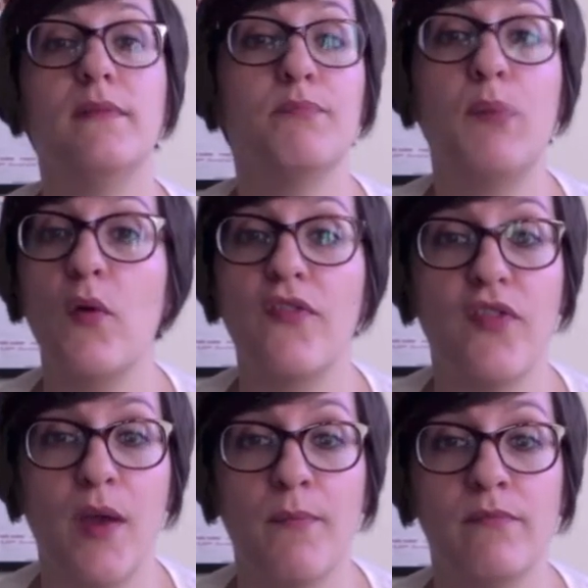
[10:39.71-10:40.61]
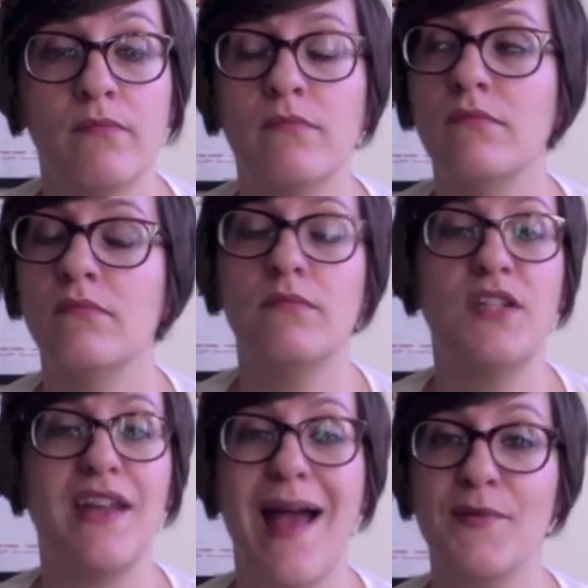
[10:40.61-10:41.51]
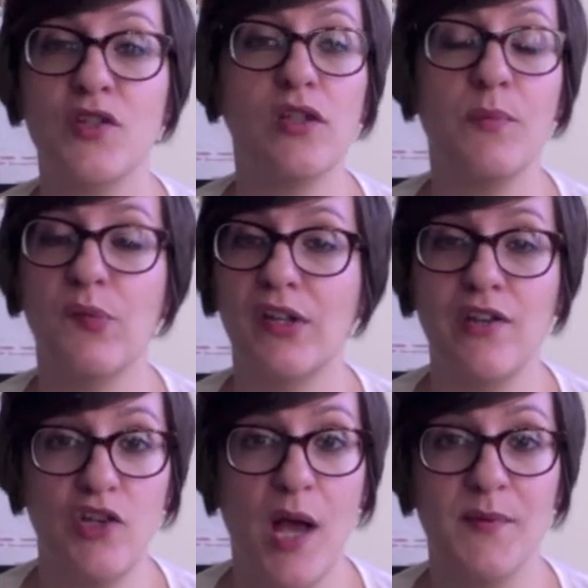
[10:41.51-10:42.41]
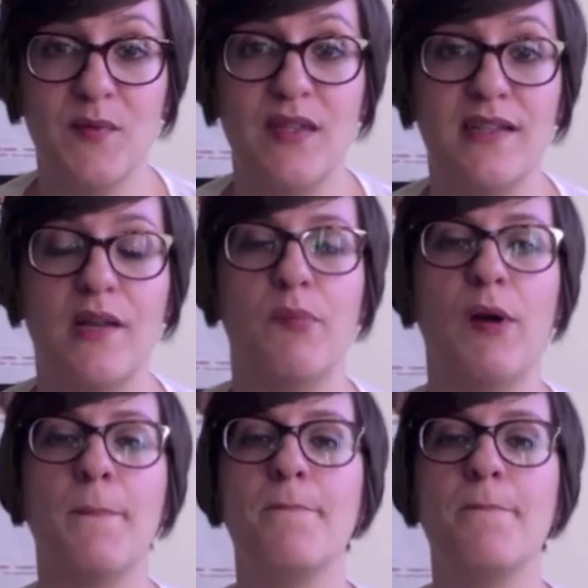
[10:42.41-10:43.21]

Both of them did absolutely brilliant jobs with this number.